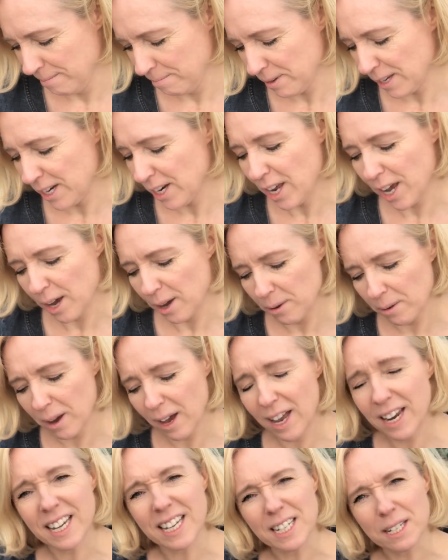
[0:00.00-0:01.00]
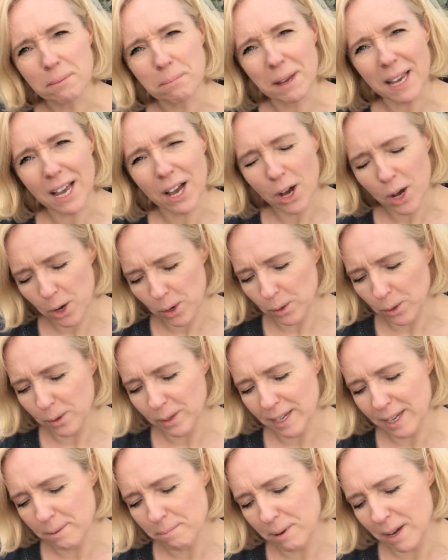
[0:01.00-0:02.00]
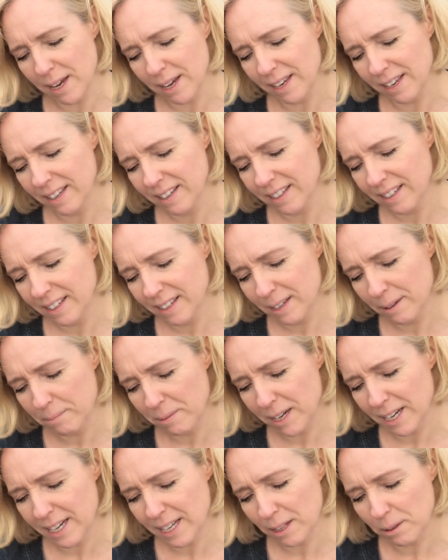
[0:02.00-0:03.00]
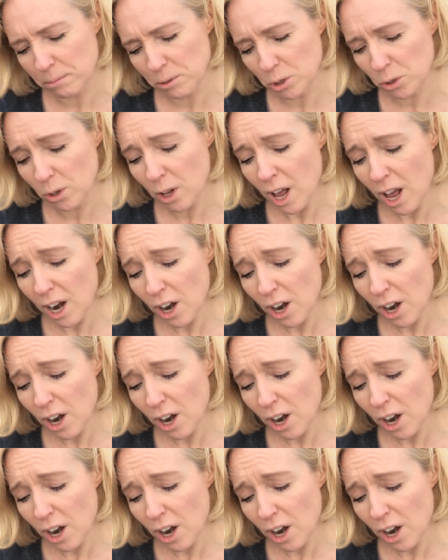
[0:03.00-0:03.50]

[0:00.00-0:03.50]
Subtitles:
But no, I need a bigger hole in my little ball.